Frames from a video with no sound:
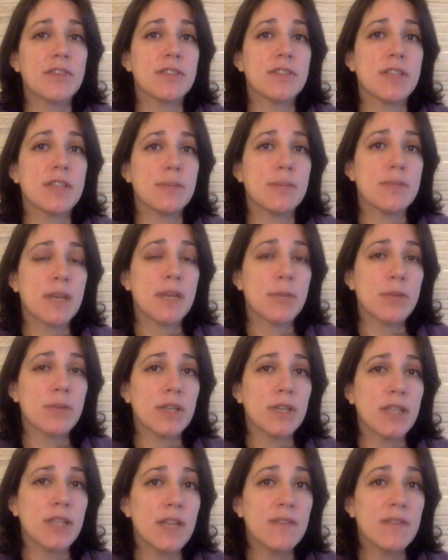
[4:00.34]
September
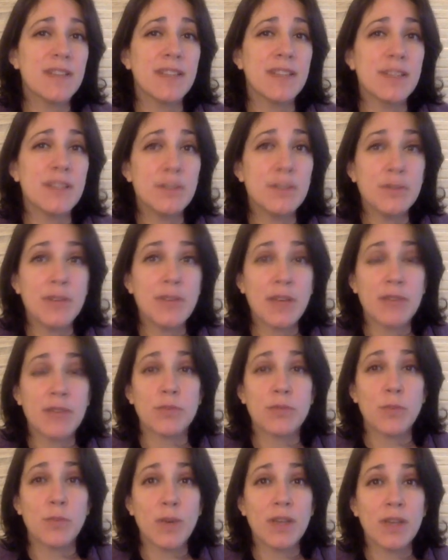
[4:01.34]
eleventh in two
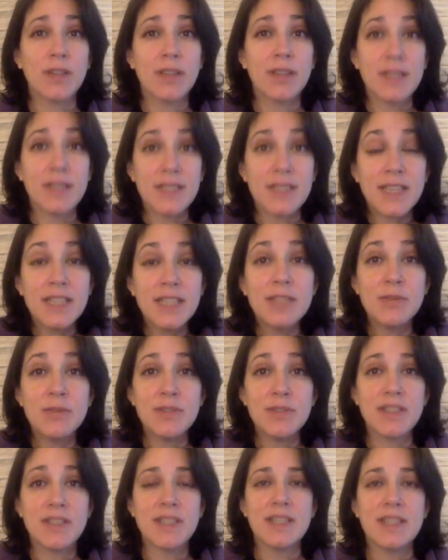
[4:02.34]
thousand one,
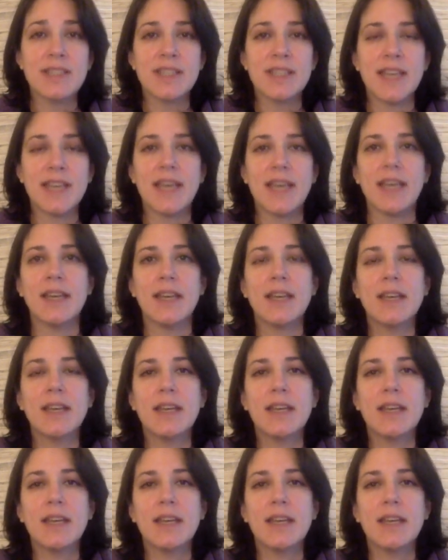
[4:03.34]
continues to this day,